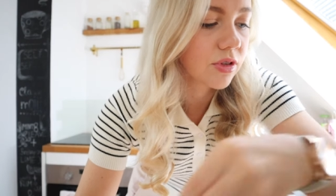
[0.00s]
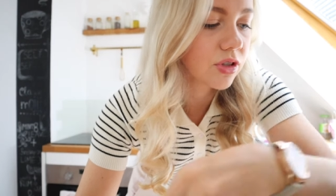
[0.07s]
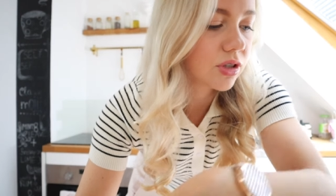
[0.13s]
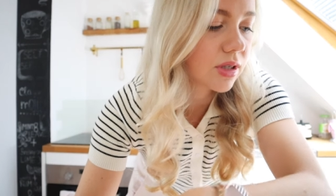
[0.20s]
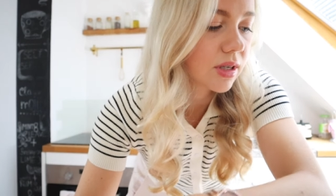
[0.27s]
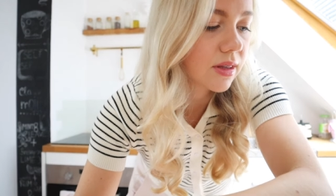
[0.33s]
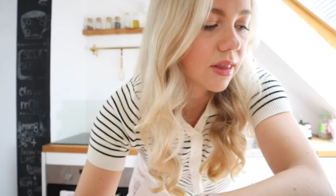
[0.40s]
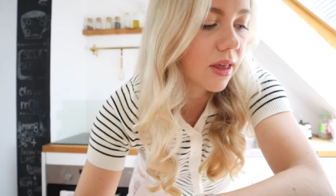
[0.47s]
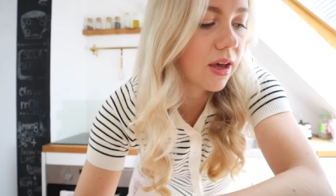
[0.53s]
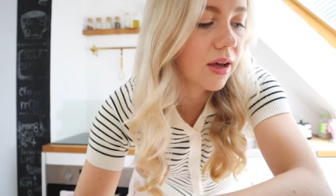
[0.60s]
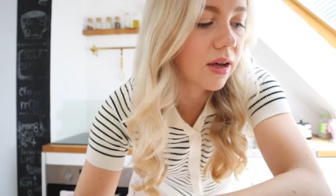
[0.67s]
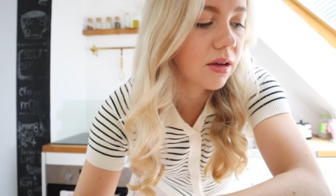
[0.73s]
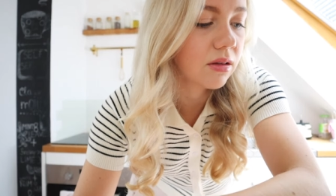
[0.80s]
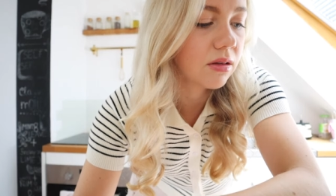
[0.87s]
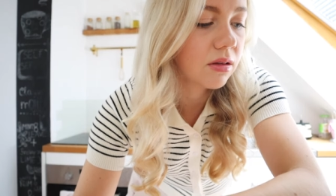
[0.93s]
Just like
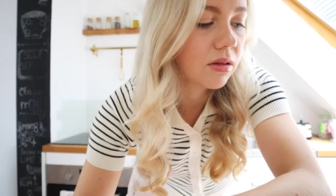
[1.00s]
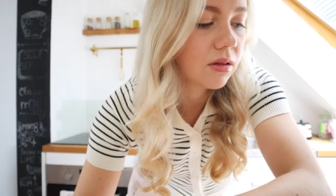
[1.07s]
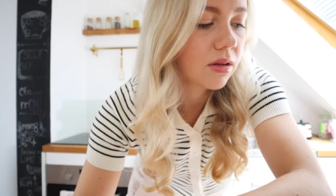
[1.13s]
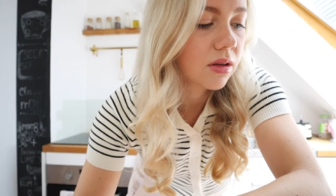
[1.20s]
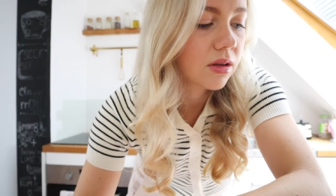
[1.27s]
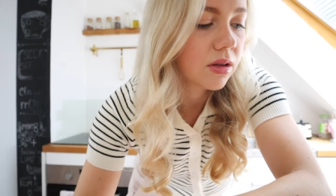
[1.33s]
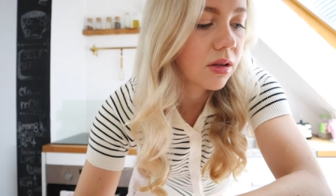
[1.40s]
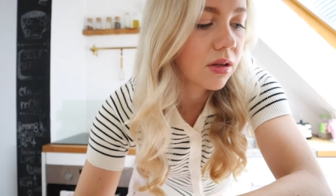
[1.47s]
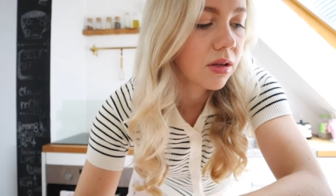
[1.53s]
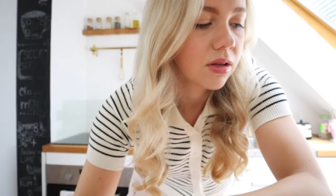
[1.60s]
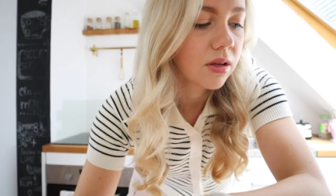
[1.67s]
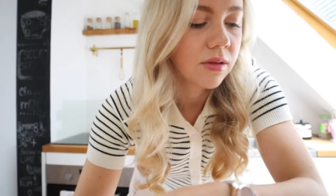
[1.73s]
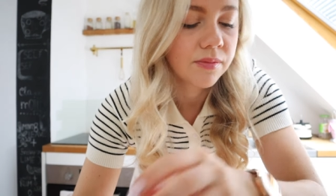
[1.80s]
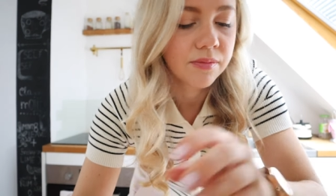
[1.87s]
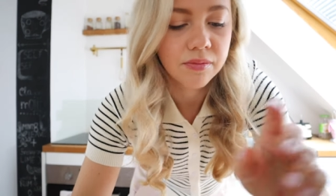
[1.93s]
that.
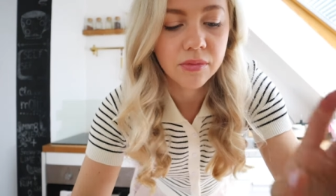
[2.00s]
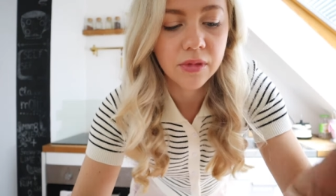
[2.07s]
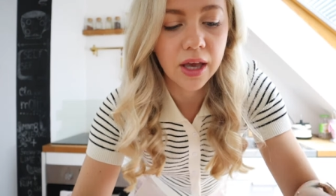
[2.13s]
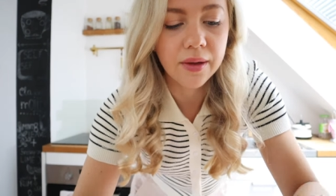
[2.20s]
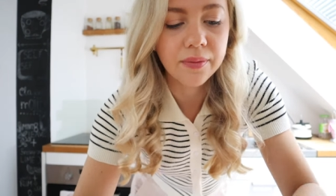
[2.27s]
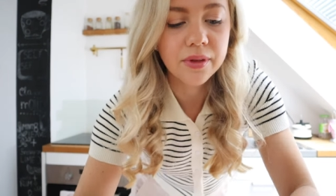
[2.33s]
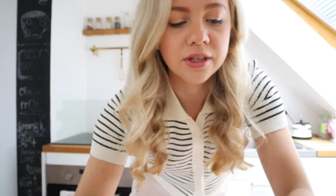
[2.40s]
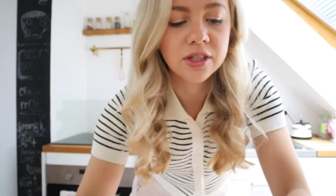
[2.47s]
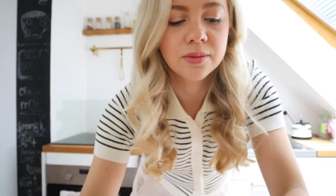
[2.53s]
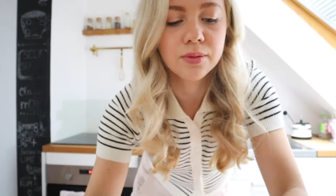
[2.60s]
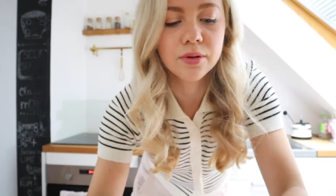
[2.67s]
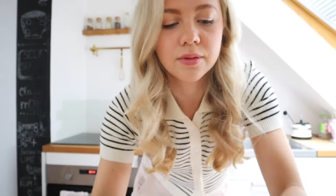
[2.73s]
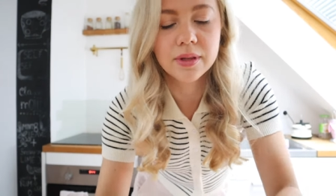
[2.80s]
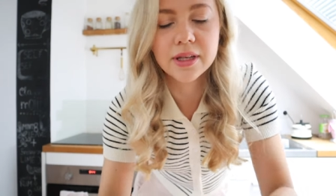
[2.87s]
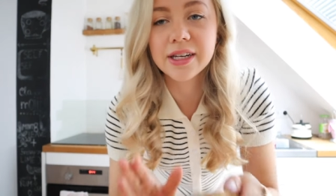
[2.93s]
Yeah, that's
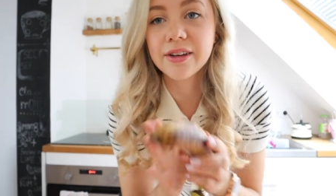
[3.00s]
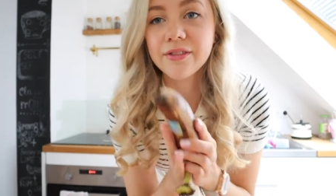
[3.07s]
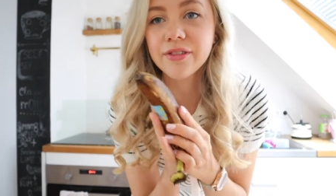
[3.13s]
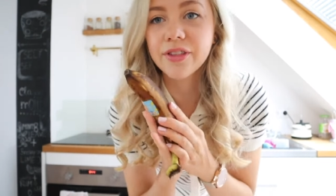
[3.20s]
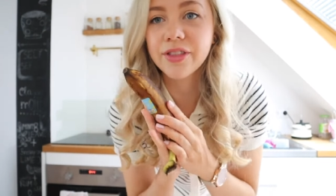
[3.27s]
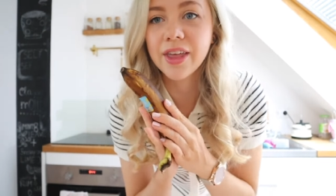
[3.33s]
probably enough.